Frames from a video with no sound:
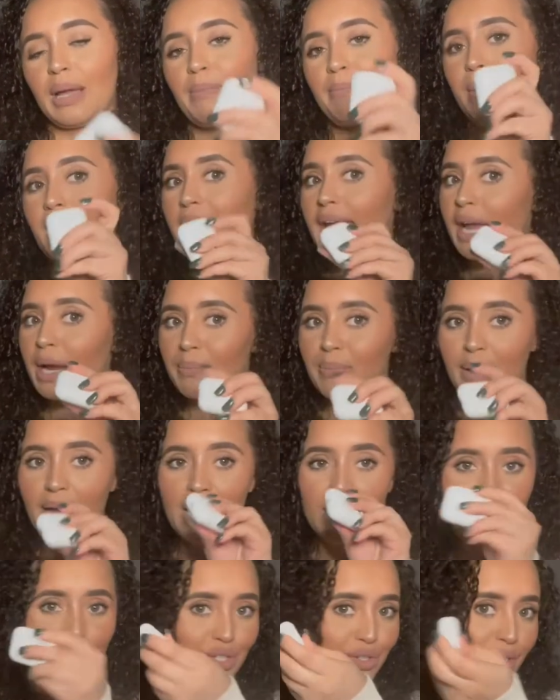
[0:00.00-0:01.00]
My
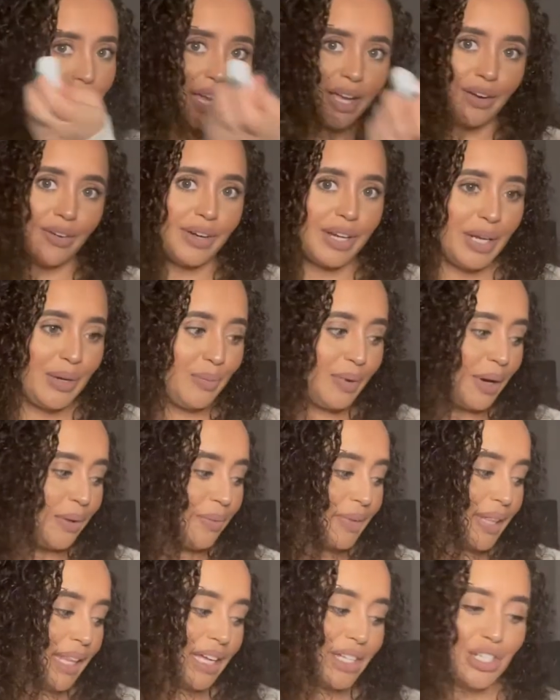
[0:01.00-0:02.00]
AirPods, you can't go anywhere
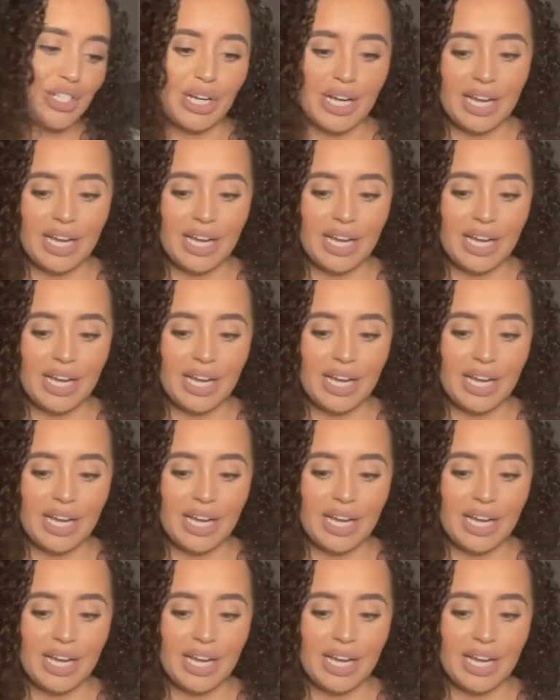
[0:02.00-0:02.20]
without your